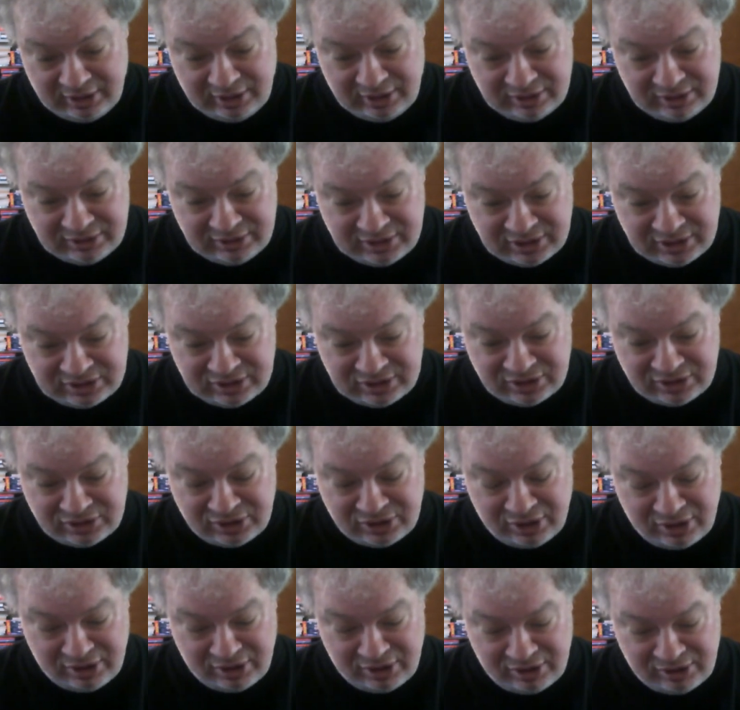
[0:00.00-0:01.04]
This is
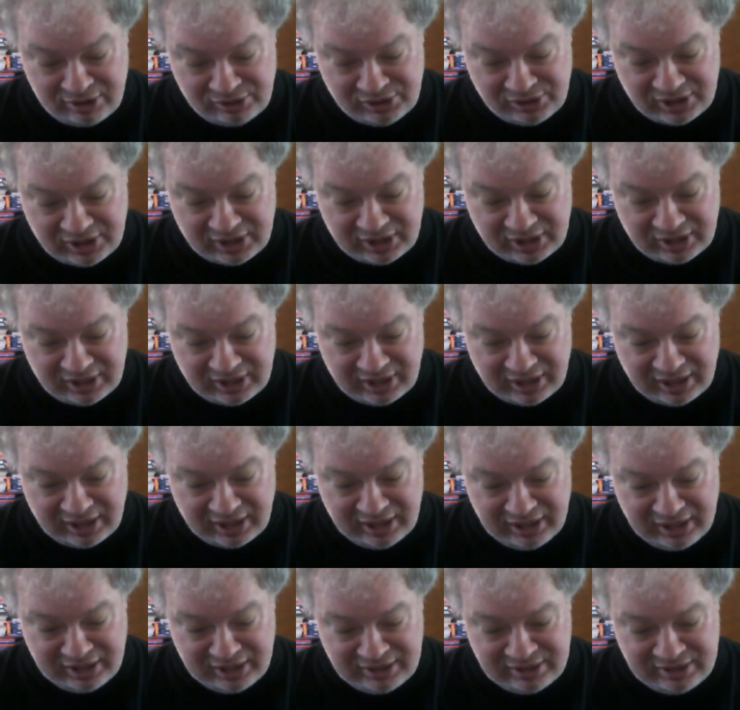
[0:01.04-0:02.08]
called
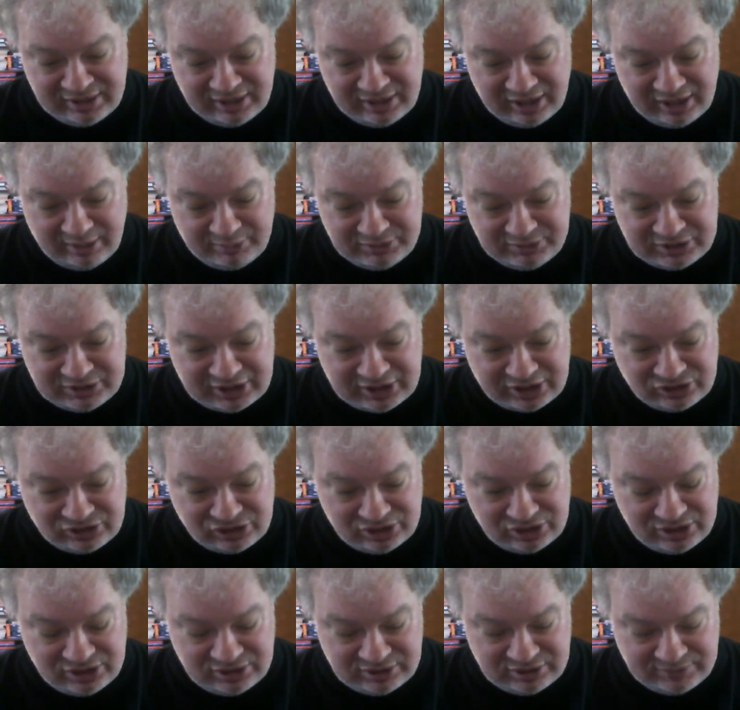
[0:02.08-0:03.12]
Hidden
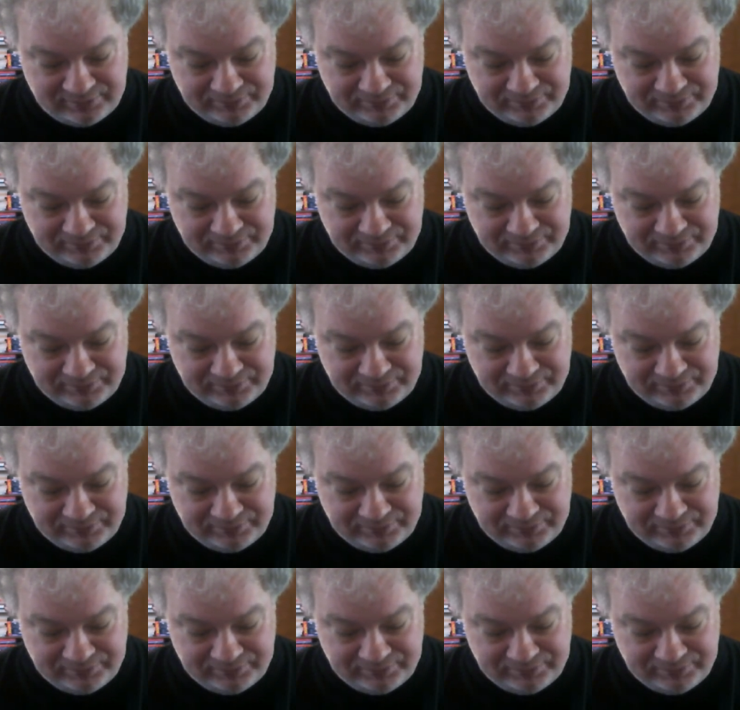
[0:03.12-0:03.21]
Obsessions.